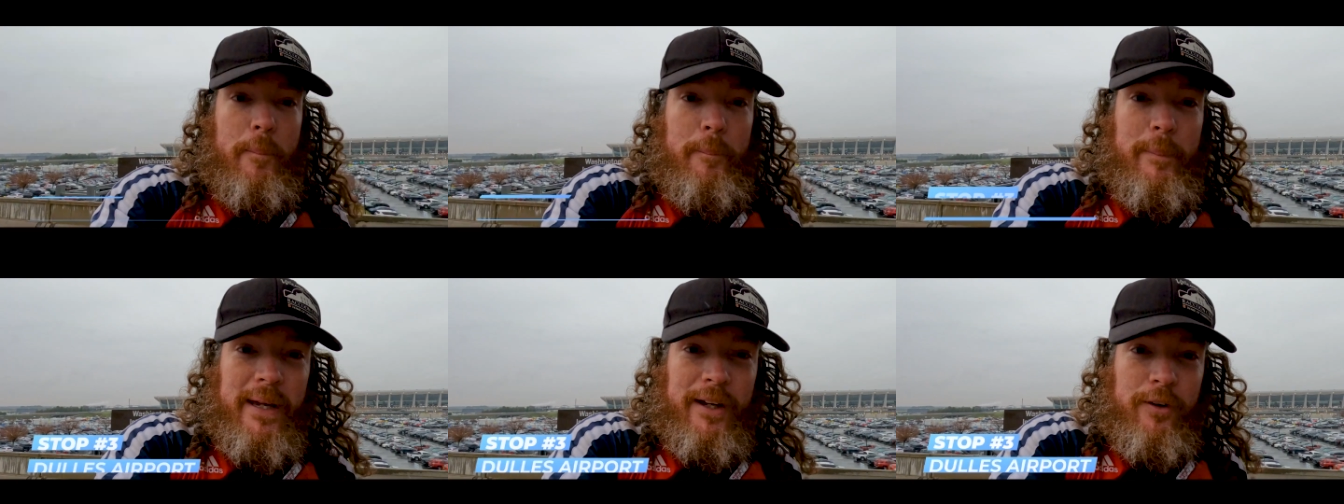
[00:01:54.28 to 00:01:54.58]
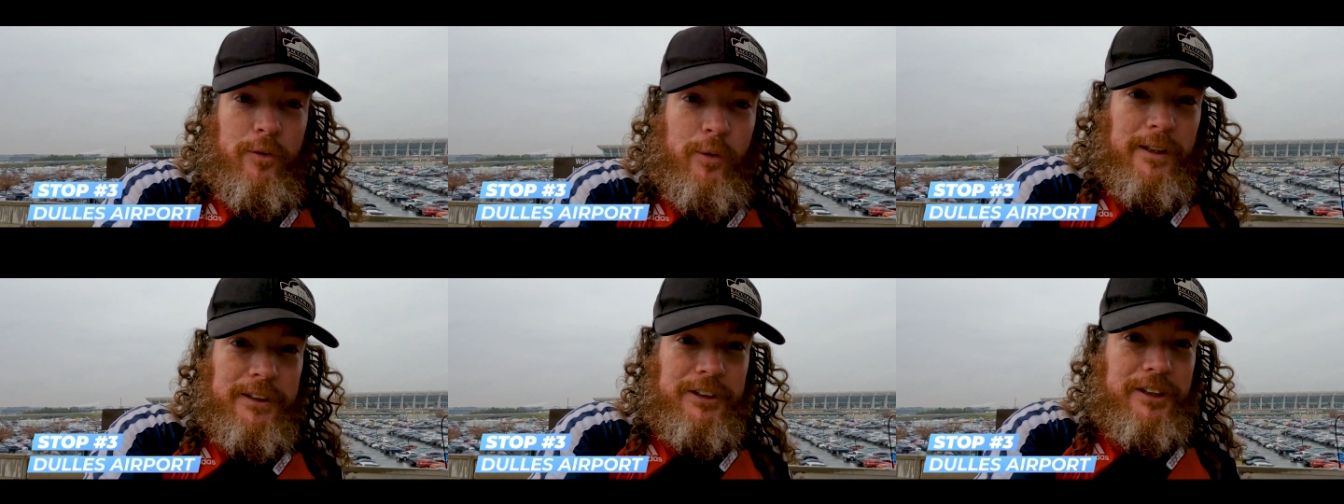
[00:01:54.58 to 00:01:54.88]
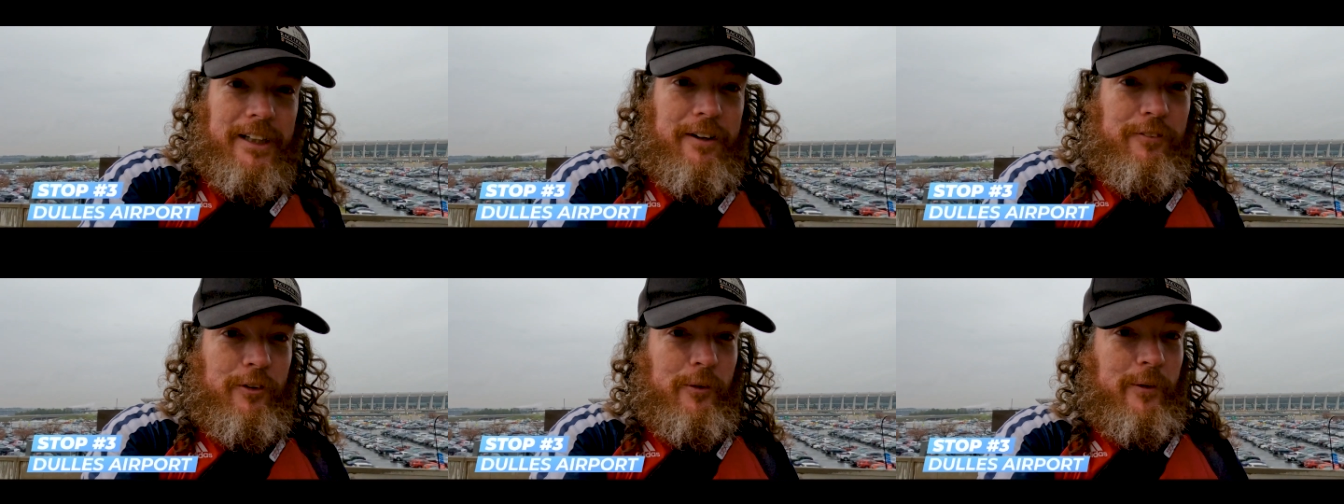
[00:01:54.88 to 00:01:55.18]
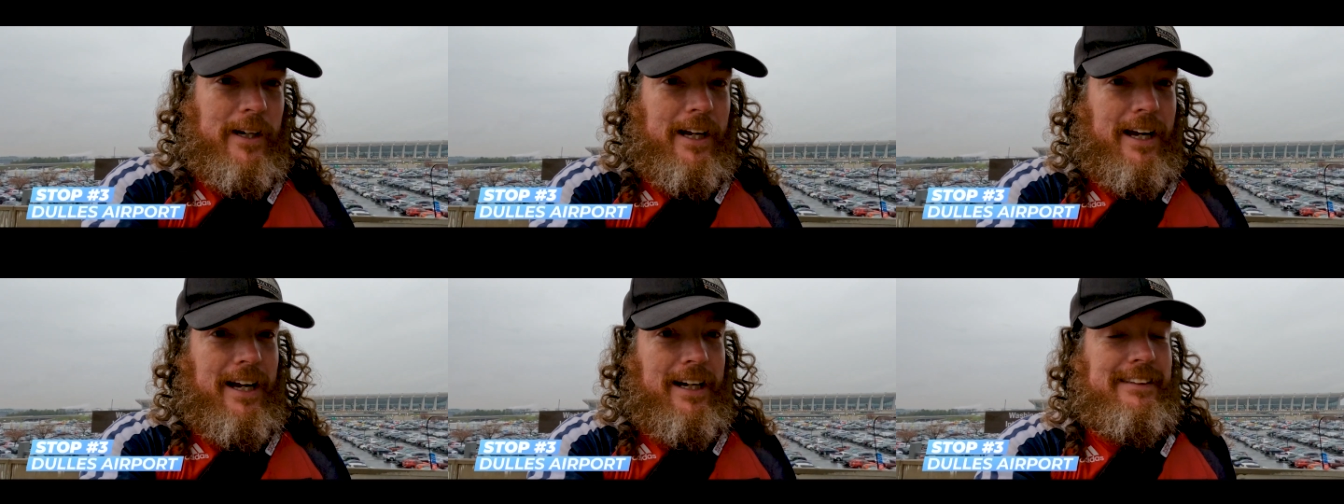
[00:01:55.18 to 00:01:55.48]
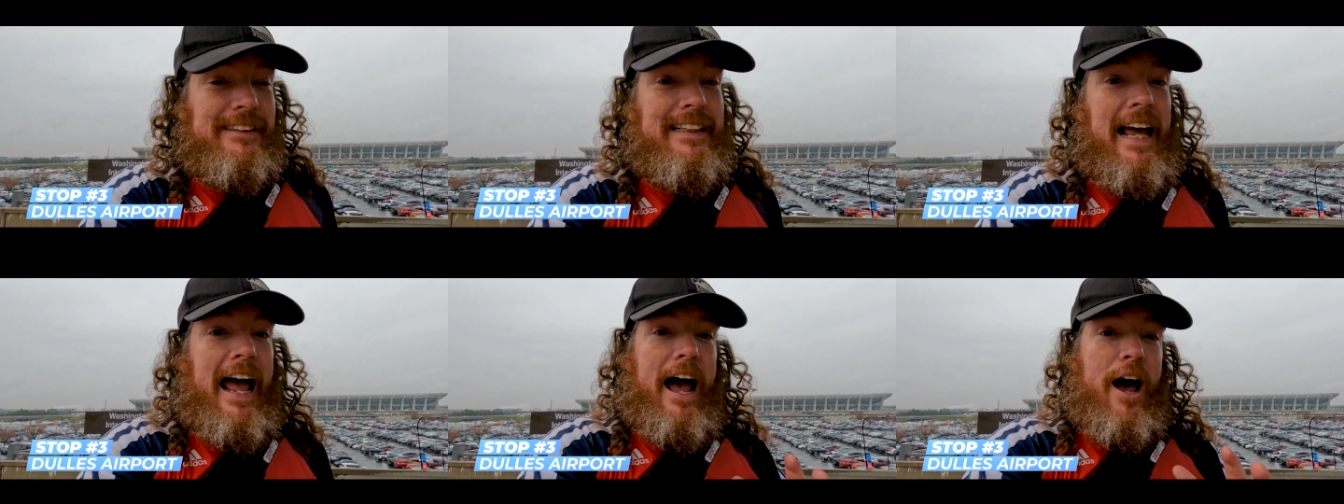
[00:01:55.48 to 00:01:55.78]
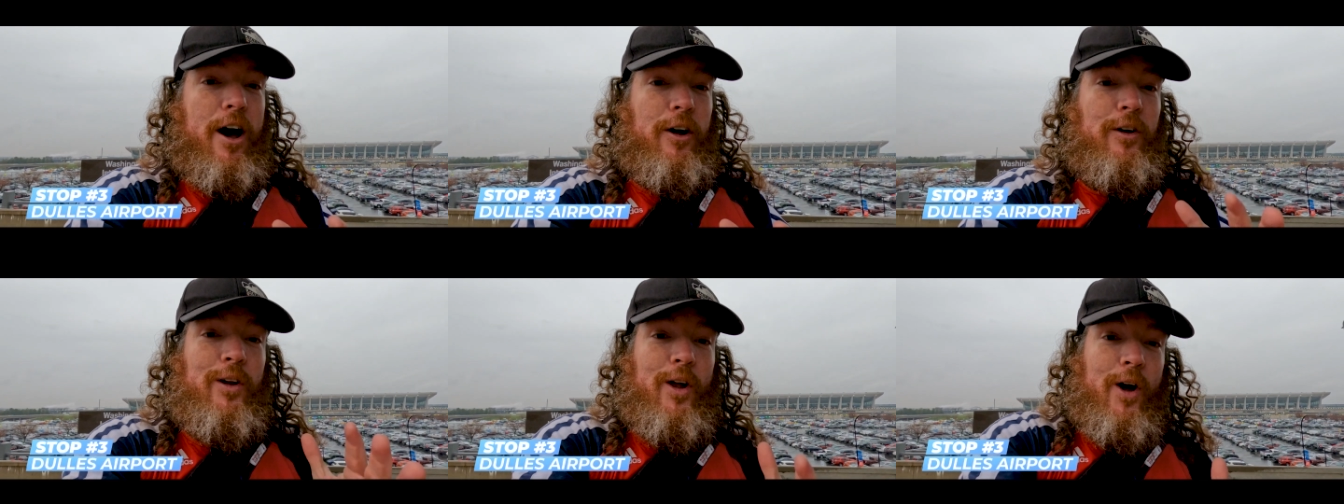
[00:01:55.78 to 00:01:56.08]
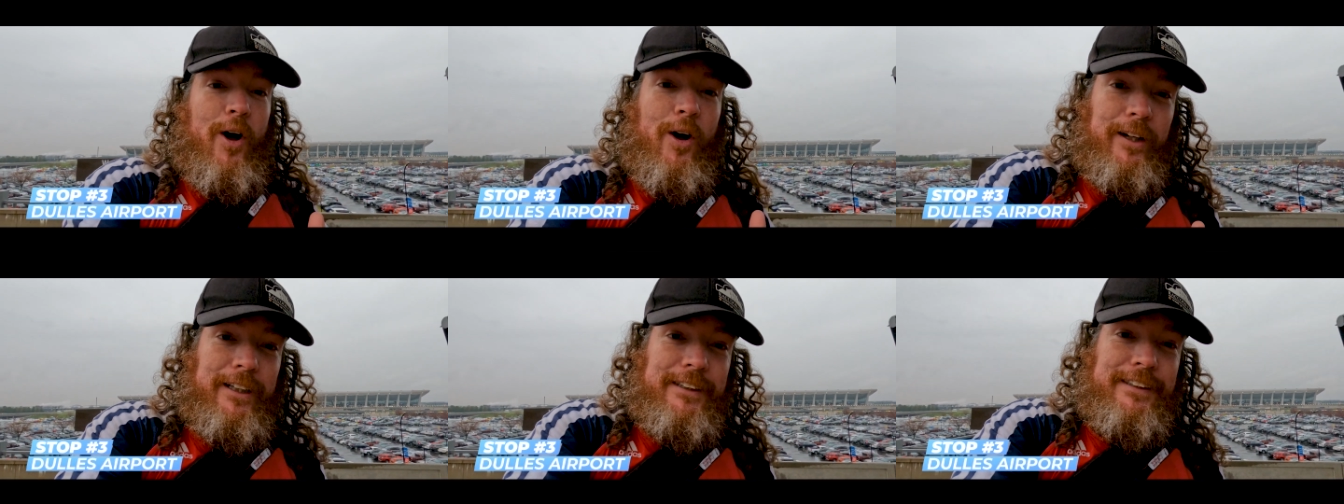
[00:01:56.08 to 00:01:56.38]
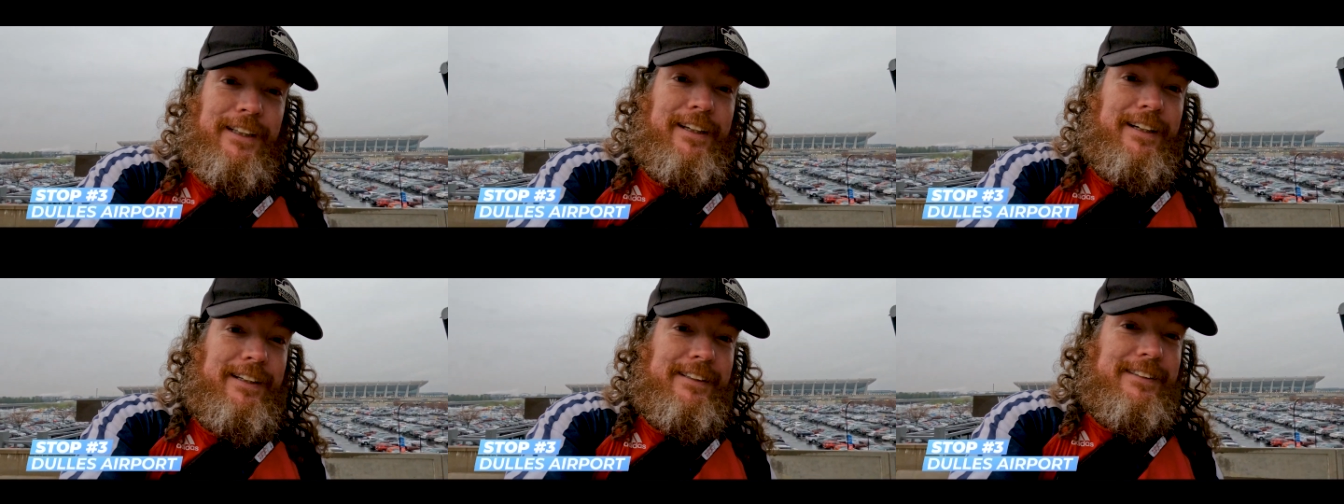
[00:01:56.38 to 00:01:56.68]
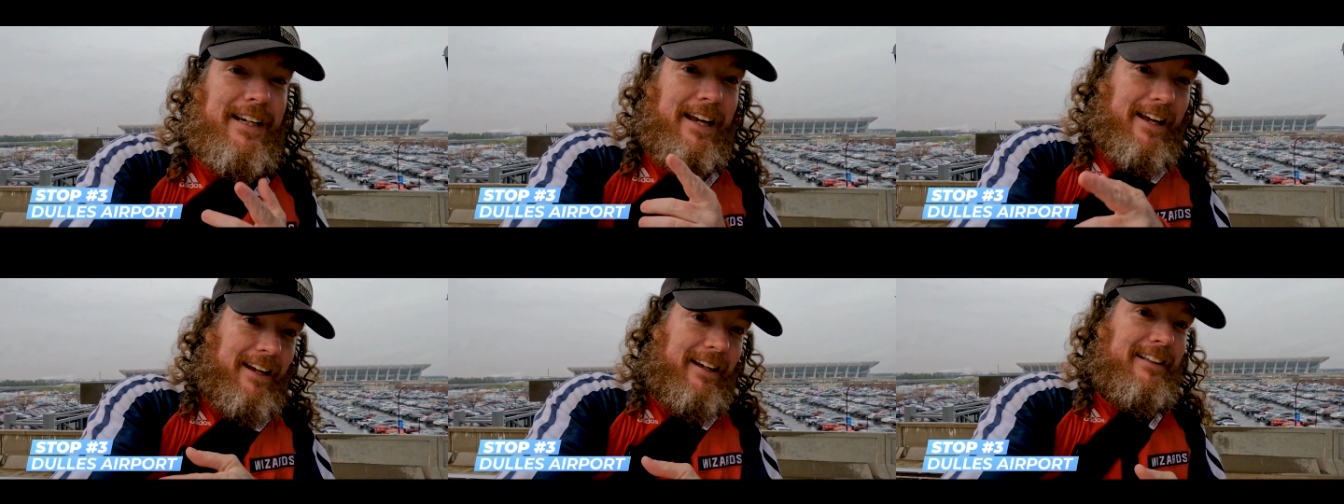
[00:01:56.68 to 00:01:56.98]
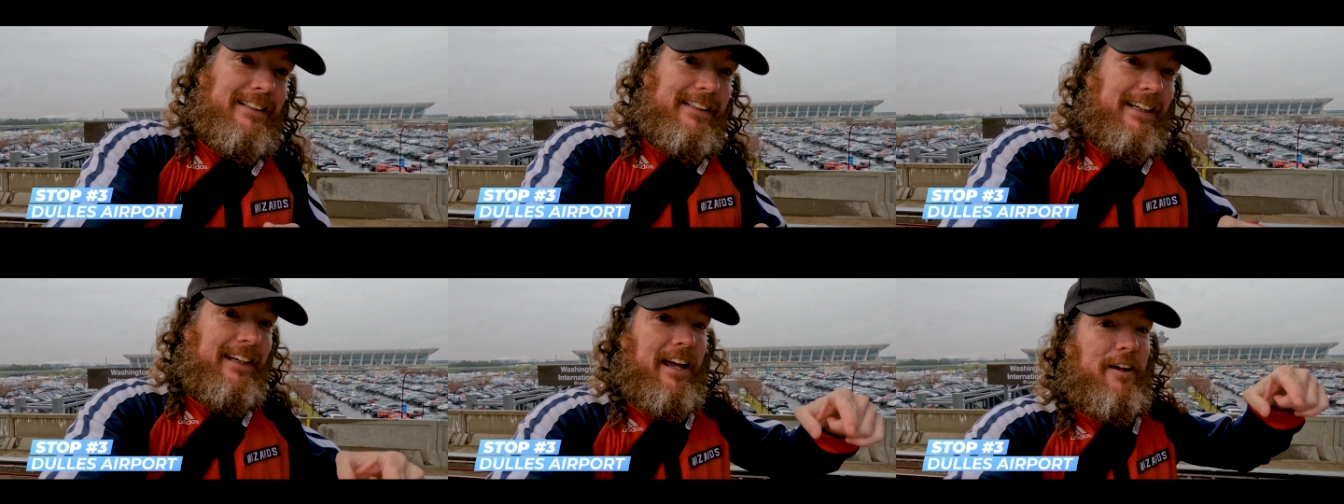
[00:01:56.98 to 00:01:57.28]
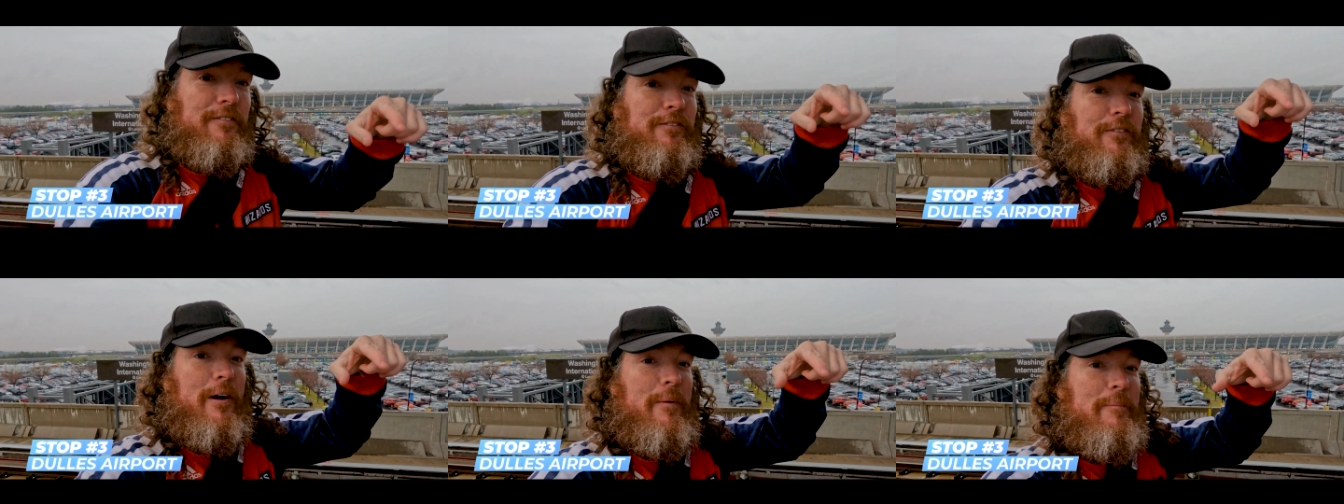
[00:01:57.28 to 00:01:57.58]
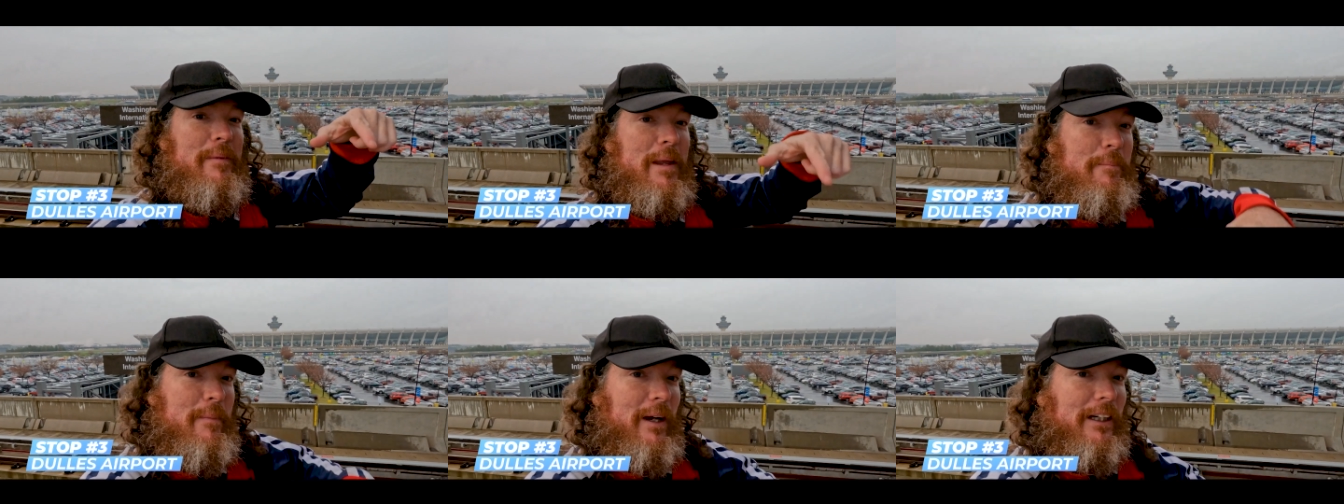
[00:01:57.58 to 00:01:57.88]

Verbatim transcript: the big question everyone has, how long is it gonna take to get from the